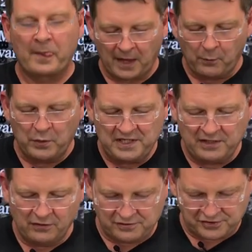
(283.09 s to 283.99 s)
It would need a
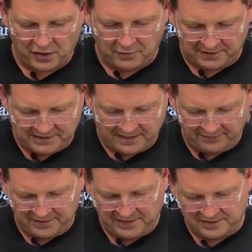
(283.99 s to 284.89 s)
little salt. It
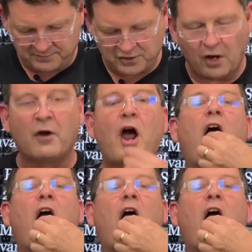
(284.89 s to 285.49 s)
definitely needs some salt.